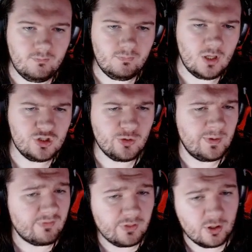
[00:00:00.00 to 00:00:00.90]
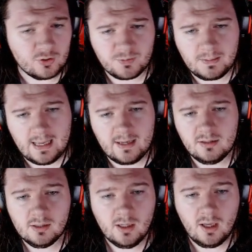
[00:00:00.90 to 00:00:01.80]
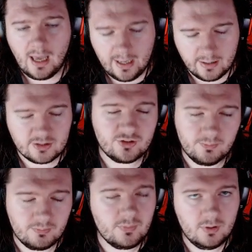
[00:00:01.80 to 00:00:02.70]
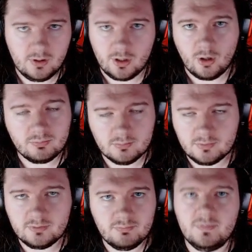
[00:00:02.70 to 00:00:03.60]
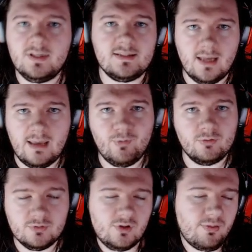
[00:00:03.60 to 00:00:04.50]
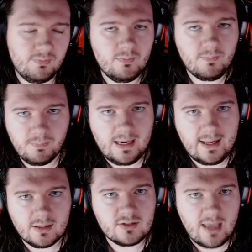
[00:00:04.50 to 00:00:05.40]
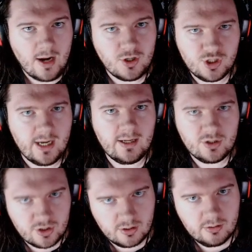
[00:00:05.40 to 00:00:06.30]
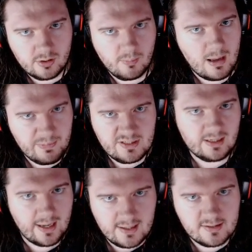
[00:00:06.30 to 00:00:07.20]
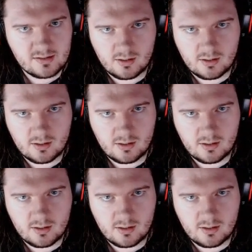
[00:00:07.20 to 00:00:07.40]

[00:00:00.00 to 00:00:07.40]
Assuming everything goes to plan, and, you know, disclaimer, plans can change and there may be delays.